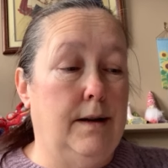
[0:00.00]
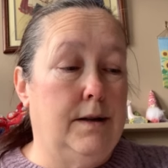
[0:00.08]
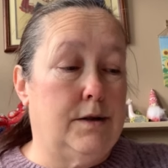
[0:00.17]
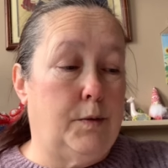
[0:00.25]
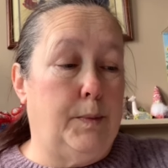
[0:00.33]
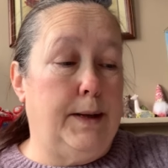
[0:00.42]

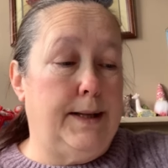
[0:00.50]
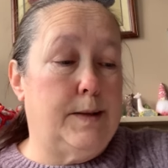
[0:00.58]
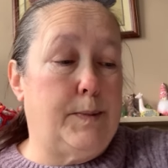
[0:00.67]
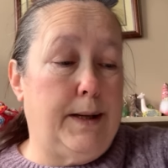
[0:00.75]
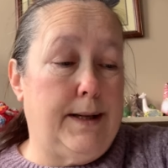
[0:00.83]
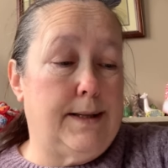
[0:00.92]
So
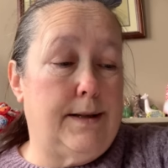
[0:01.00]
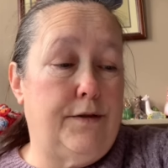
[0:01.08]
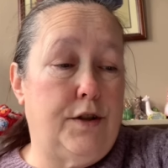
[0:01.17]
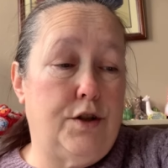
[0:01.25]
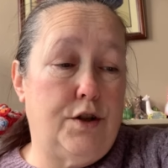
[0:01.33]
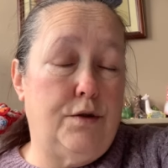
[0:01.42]
please, if
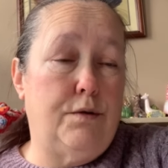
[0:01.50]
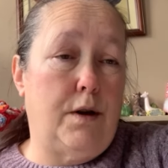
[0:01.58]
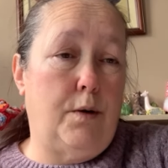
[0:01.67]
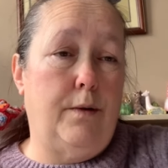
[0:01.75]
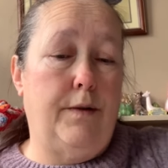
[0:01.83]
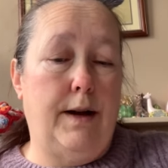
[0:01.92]
you do
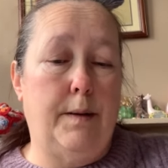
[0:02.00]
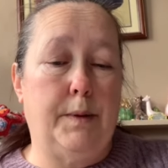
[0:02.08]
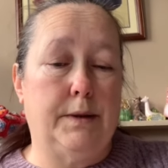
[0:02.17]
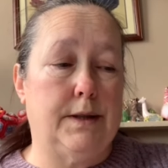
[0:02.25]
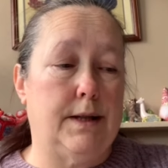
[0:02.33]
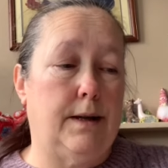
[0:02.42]
know of
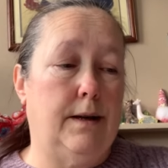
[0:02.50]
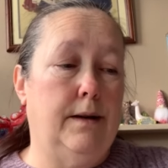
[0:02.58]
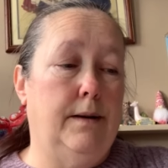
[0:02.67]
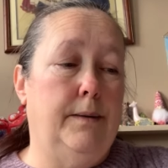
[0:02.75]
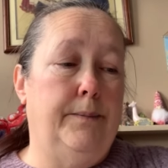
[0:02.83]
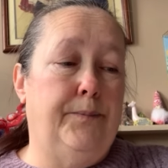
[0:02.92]
anybody,
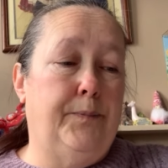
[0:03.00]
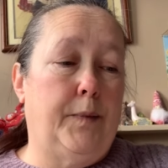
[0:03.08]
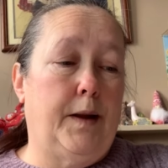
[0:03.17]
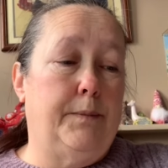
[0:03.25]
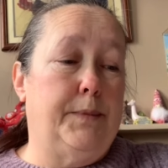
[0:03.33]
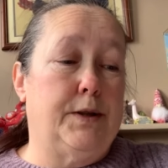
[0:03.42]

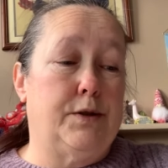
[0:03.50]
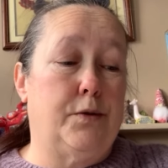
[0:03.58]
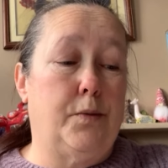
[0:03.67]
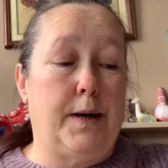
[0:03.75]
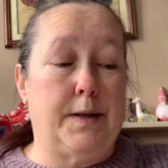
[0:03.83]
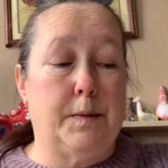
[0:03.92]
because
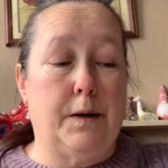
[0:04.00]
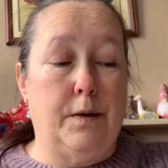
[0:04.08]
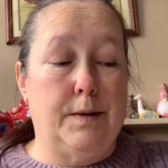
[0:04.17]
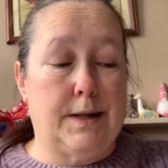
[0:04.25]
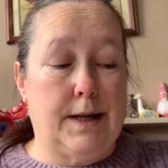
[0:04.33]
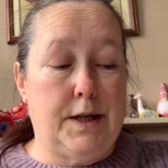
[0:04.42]
otherwise we're
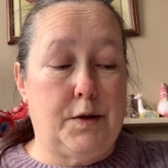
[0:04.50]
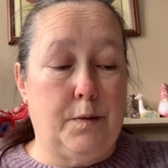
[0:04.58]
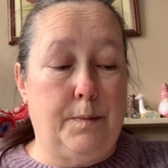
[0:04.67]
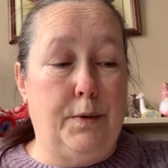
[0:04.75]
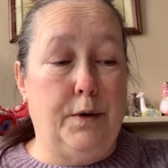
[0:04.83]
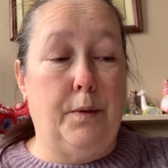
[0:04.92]
going to get to a
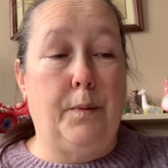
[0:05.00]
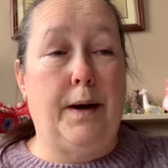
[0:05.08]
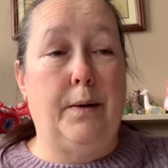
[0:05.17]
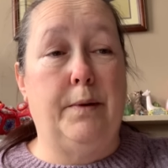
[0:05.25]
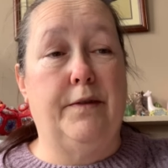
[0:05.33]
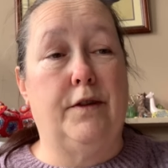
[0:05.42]
point where
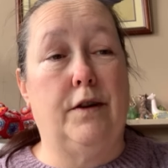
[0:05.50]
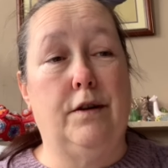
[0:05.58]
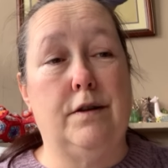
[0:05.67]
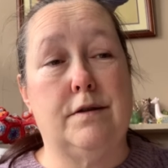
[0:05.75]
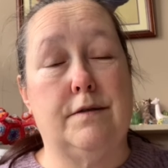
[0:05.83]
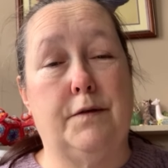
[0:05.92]
we've got
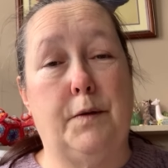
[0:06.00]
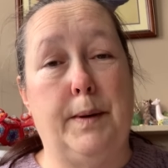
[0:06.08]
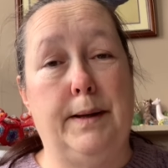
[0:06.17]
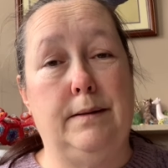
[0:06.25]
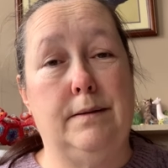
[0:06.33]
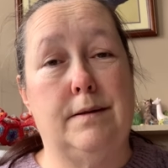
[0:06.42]
lots of
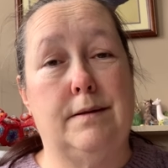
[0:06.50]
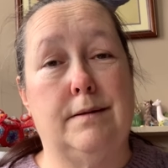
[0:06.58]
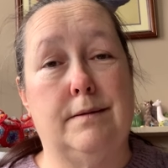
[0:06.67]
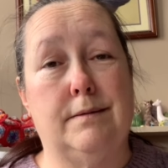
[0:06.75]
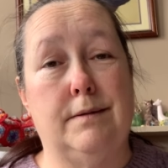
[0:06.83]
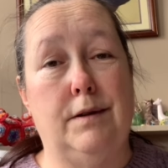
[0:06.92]
quilts,
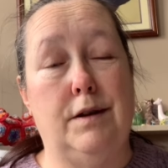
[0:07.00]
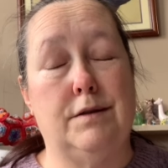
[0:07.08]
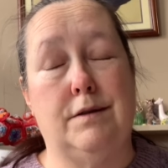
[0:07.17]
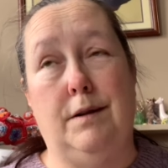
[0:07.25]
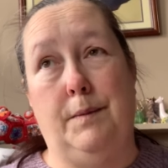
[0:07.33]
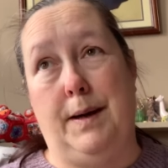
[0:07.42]

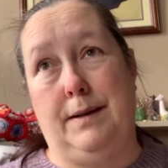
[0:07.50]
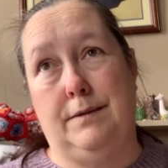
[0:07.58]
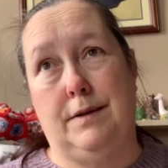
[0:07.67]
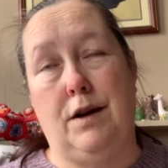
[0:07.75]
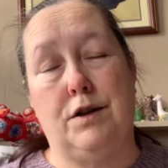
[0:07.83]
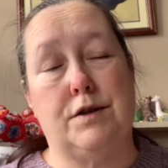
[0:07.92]

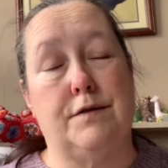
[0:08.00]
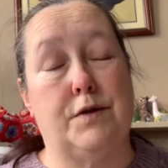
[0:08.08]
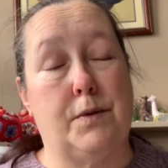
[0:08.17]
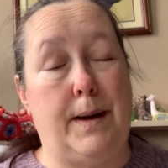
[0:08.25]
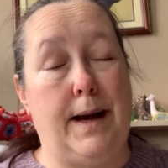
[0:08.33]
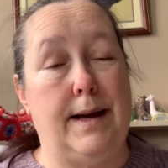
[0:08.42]
lots of
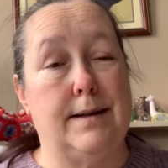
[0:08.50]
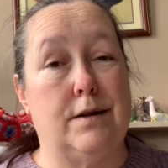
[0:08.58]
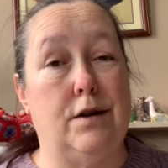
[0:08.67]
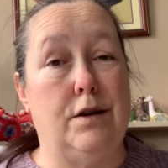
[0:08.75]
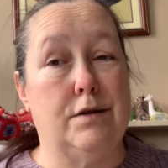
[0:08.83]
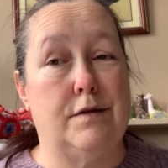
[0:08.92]
squares,
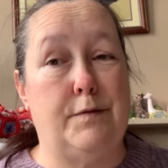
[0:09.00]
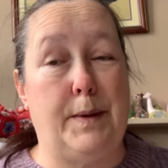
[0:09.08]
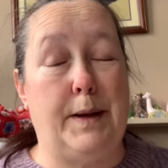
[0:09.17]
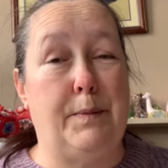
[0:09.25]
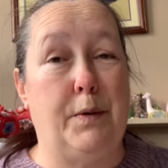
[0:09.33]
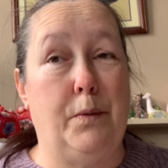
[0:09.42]
lots of
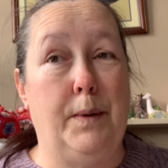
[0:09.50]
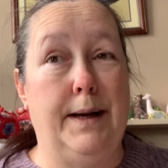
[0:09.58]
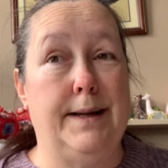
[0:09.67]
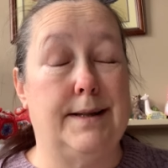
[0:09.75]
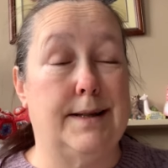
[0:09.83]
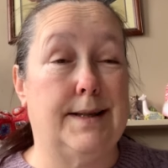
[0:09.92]
people
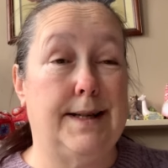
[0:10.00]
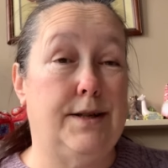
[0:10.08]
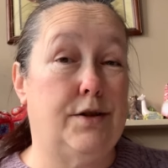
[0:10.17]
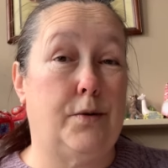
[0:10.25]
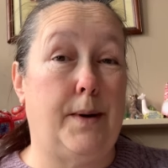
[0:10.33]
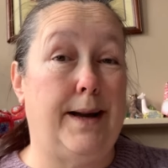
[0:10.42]
willing to stitch
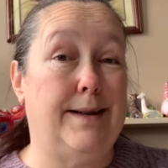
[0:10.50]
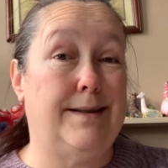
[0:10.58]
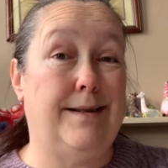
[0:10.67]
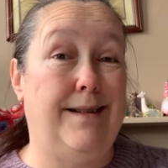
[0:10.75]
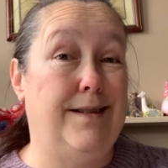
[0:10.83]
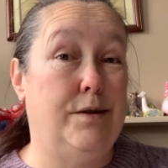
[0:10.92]
squares
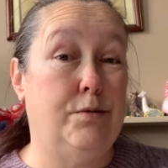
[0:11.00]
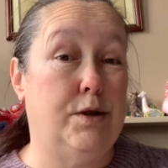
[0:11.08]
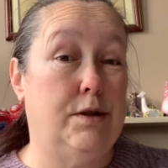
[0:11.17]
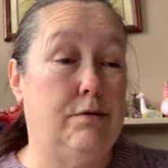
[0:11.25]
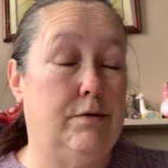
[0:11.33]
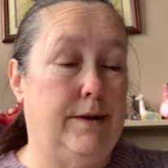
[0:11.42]
and no
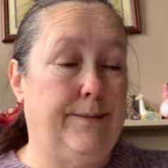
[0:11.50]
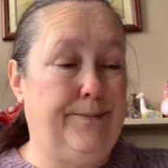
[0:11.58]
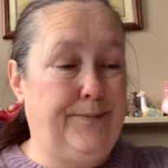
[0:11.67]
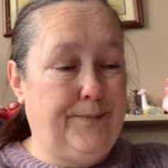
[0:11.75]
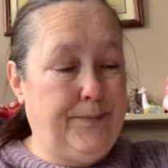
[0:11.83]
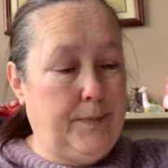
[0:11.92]
children.
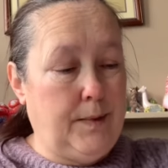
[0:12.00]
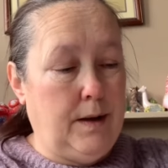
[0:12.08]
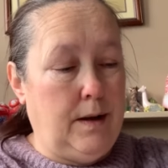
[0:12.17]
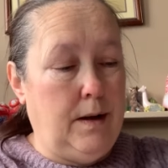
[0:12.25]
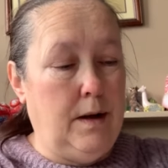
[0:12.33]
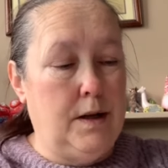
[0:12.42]

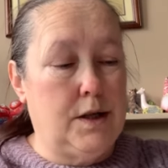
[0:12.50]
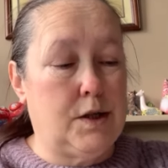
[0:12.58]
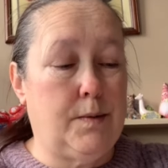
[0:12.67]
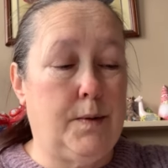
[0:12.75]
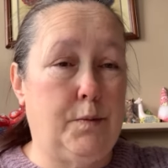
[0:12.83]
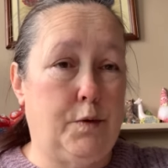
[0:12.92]
So
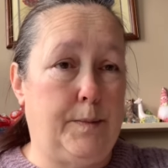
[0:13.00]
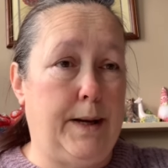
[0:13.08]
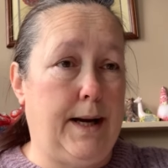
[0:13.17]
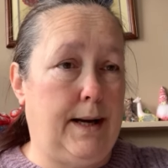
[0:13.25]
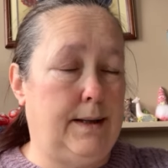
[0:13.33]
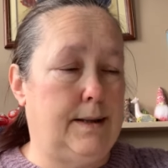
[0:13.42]
it would be
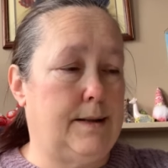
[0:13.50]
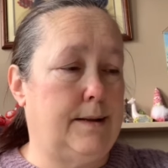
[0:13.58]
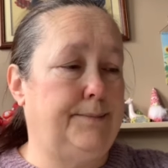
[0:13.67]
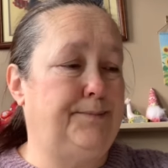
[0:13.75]
nice.